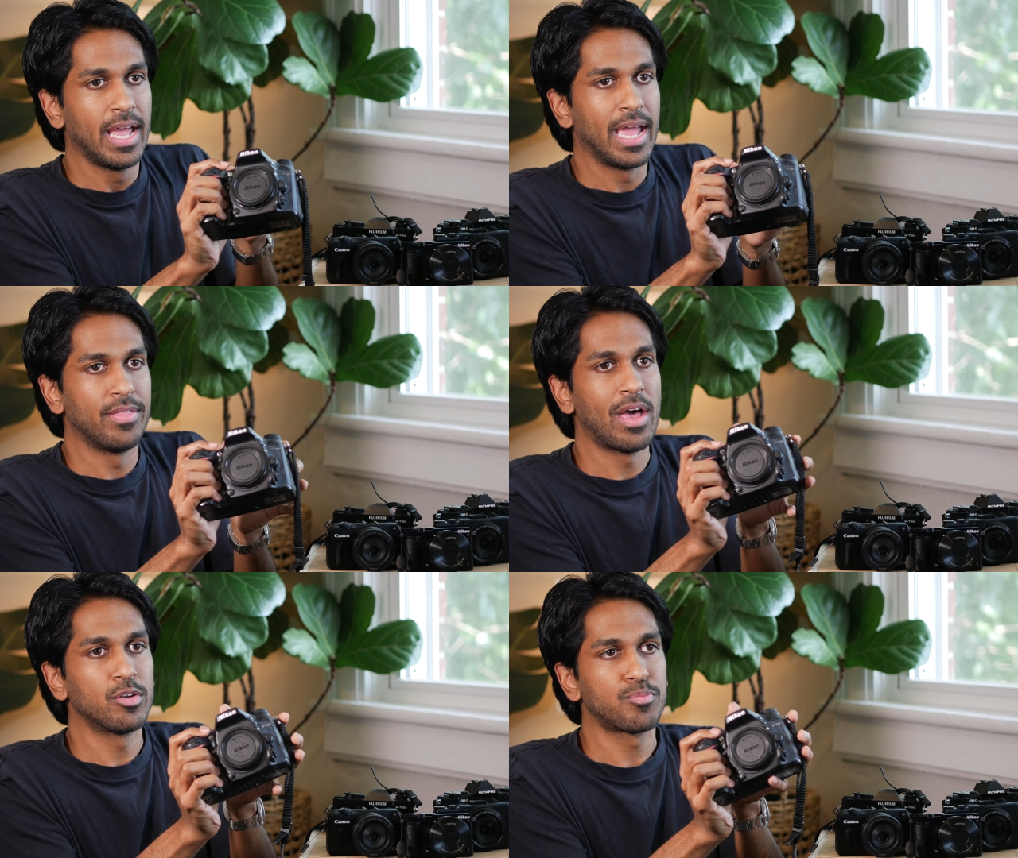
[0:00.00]

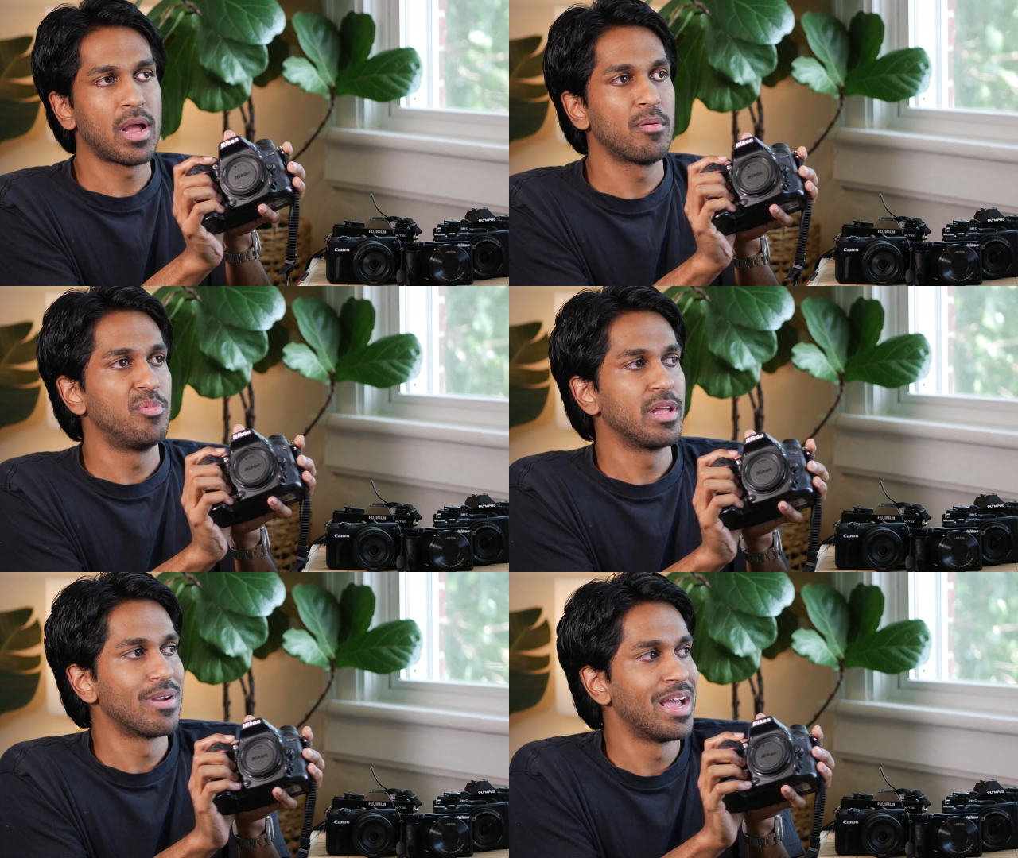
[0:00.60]
and that was
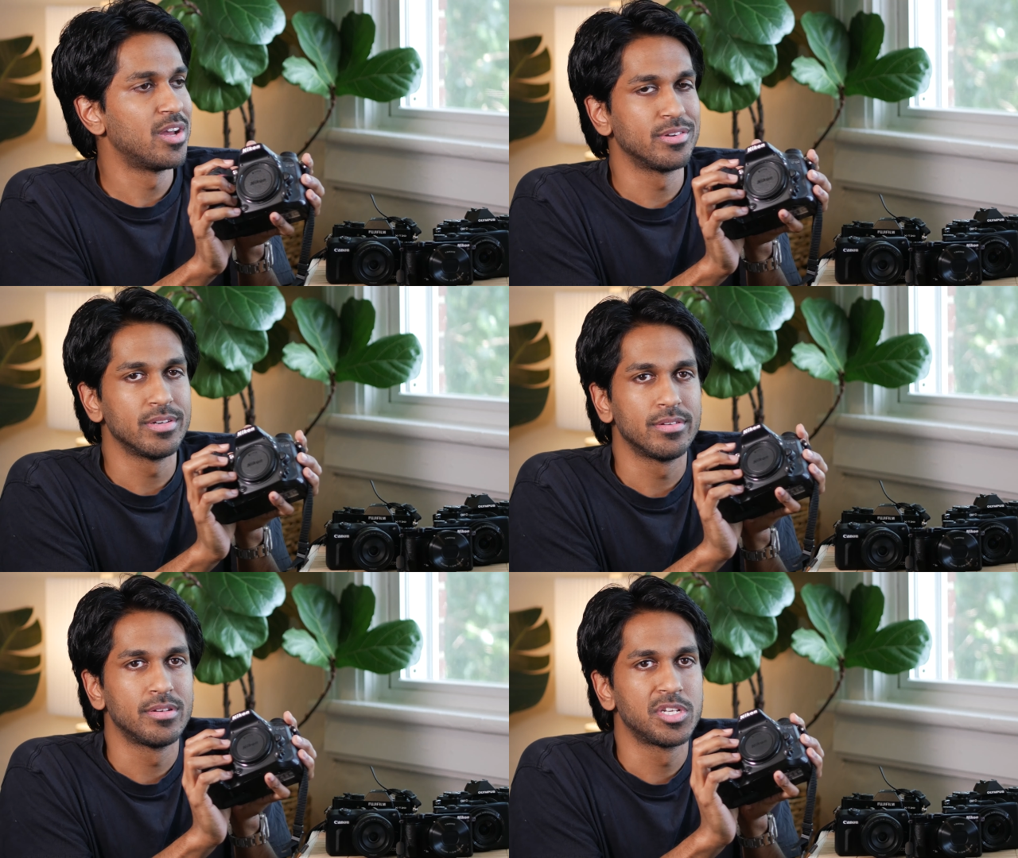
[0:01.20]
probably
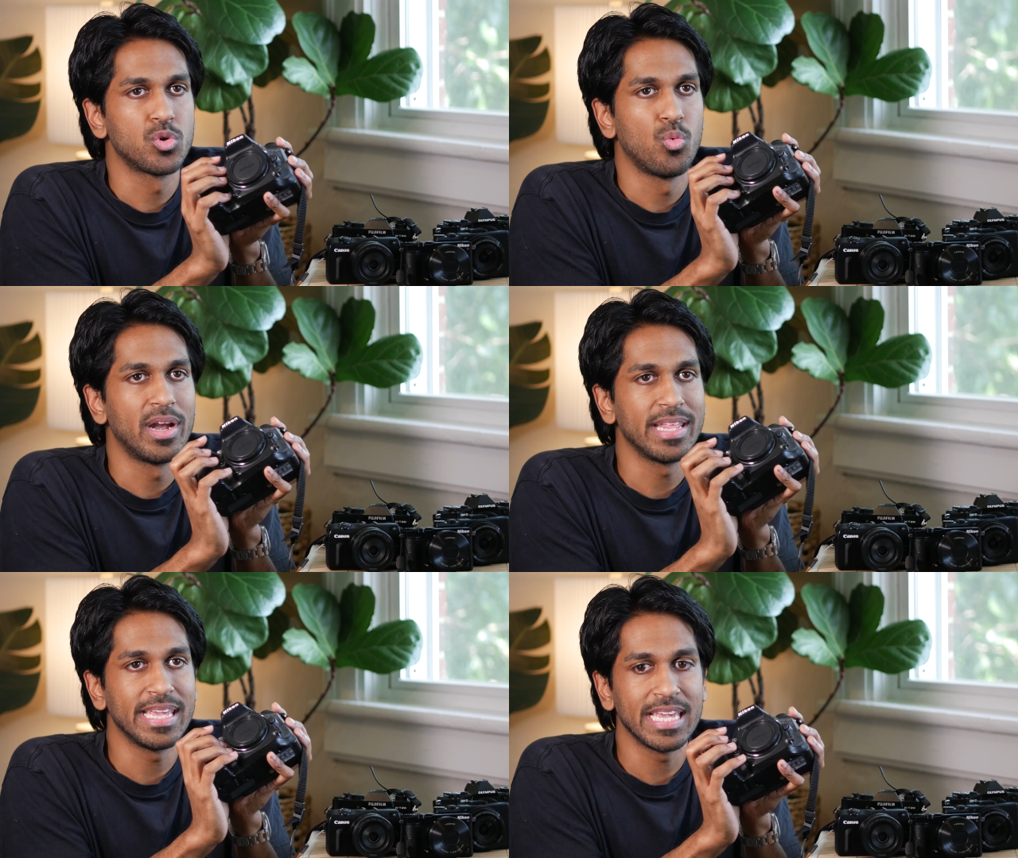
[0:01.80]
around
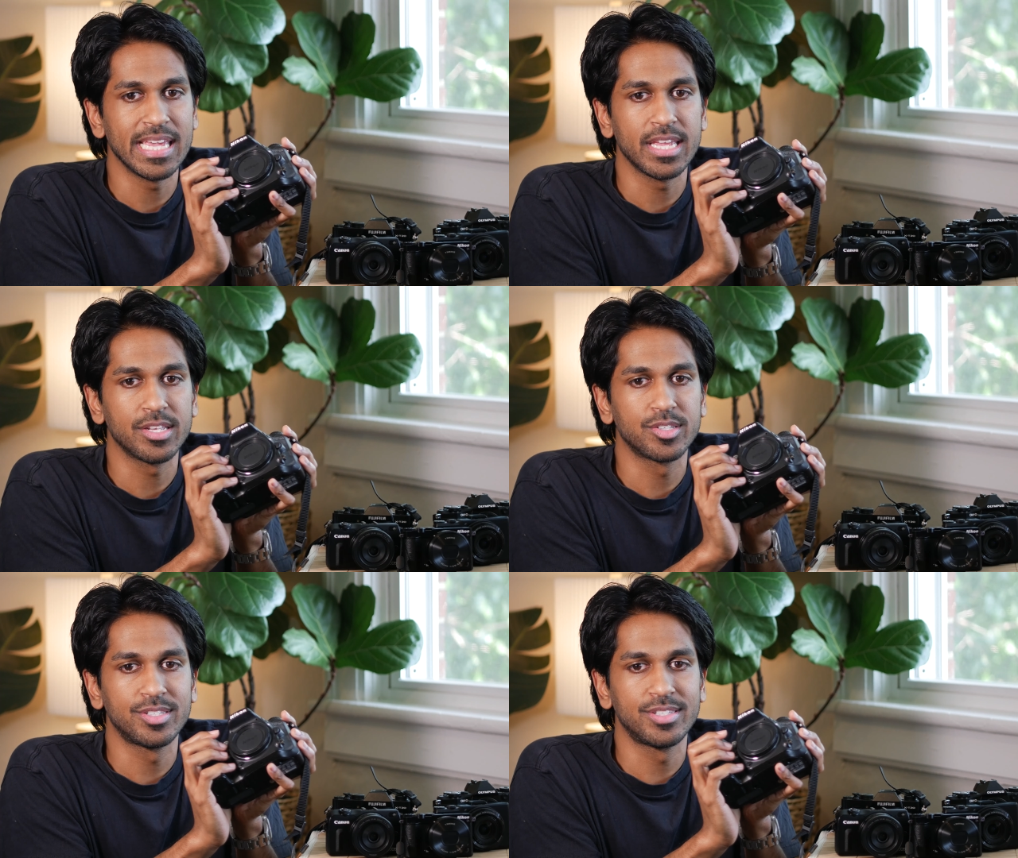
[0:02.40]

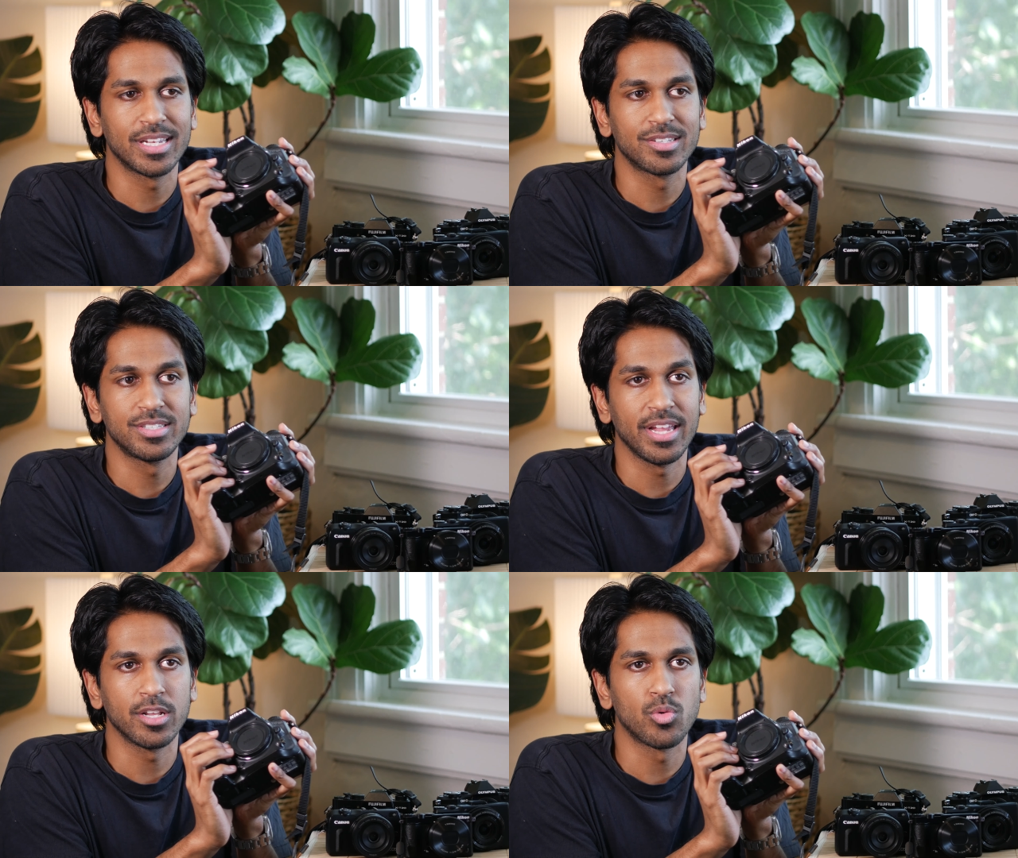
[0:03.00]

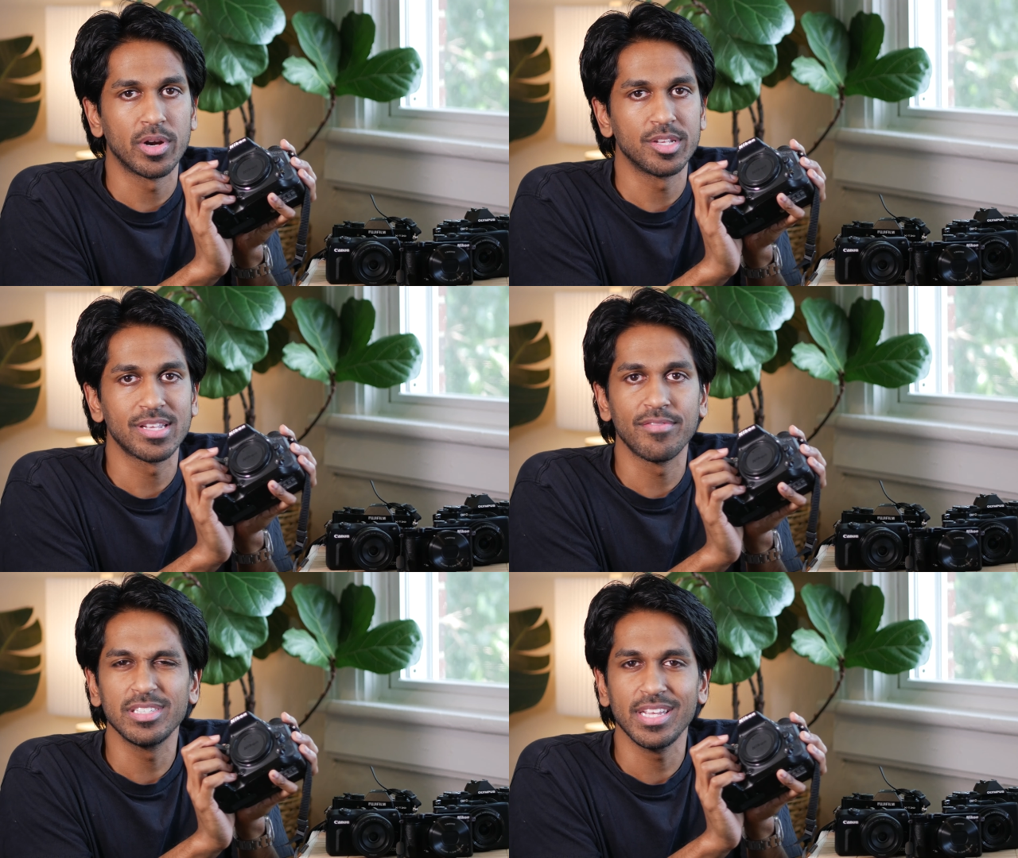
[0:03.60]
2016,
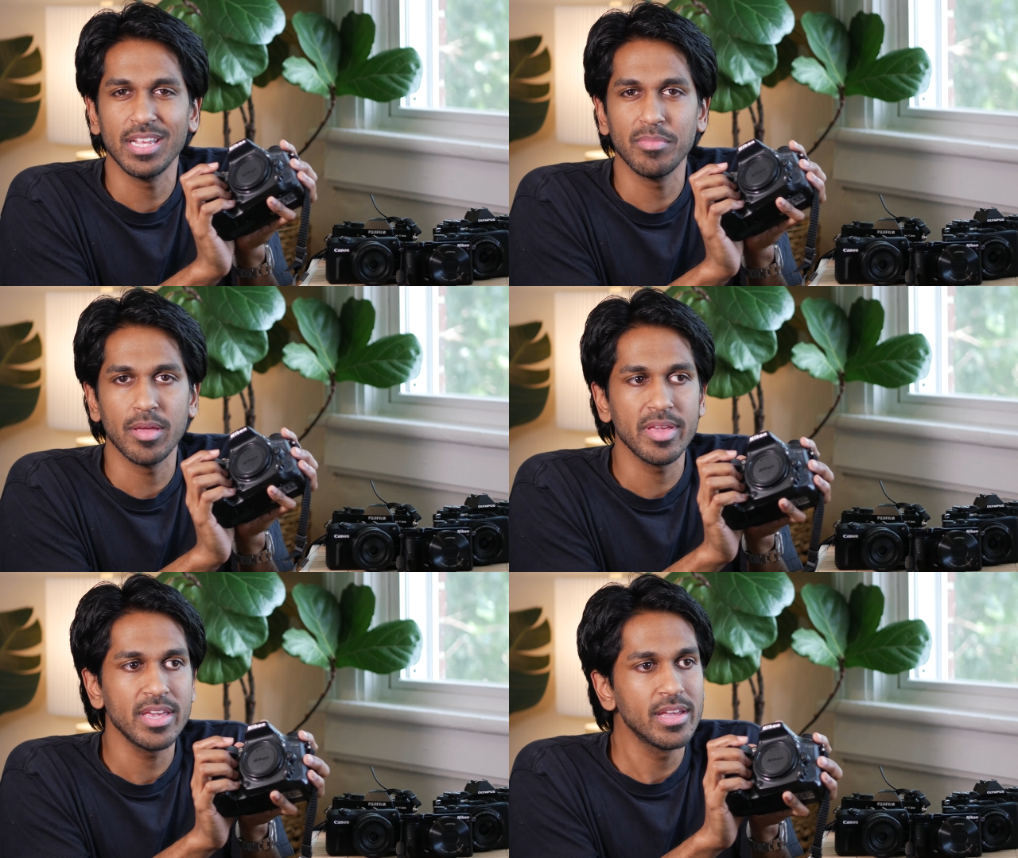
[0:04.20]
2017
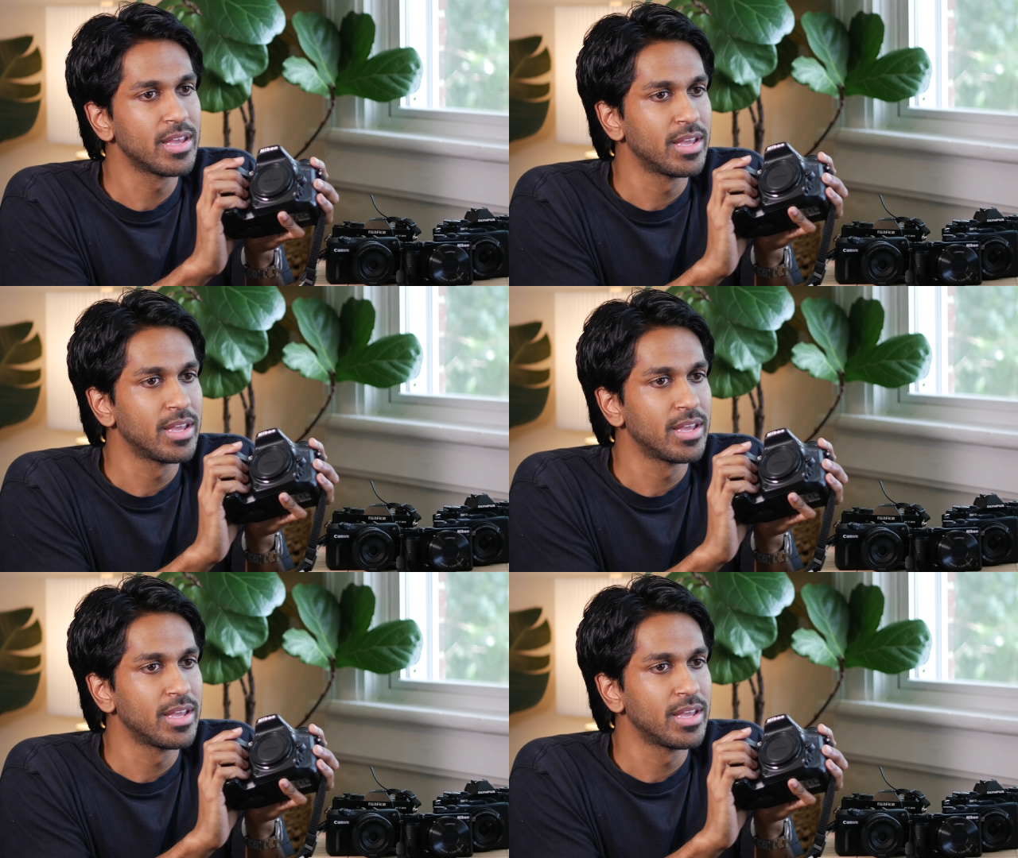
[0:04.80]
maybe.